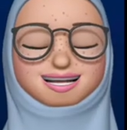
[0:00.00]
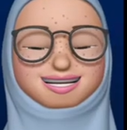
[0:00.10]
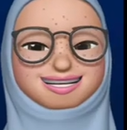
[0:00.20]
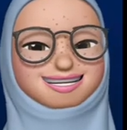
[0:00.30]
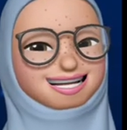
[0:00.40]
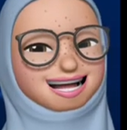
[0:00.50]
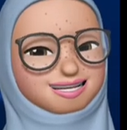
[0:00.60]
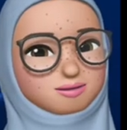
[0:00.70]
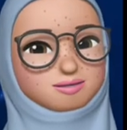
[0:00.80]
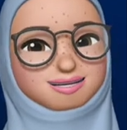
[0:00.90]
Hi,
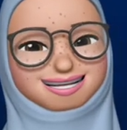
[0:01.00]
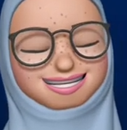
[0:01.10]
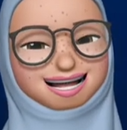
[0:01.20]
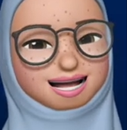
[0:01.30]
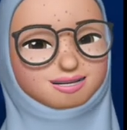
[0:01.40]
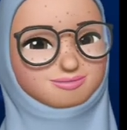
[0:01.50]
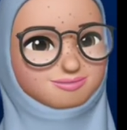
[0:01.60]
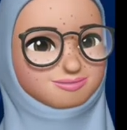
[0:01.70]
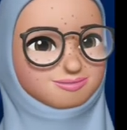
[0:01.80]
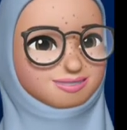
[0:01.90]
let's play a
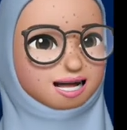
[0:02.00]
game.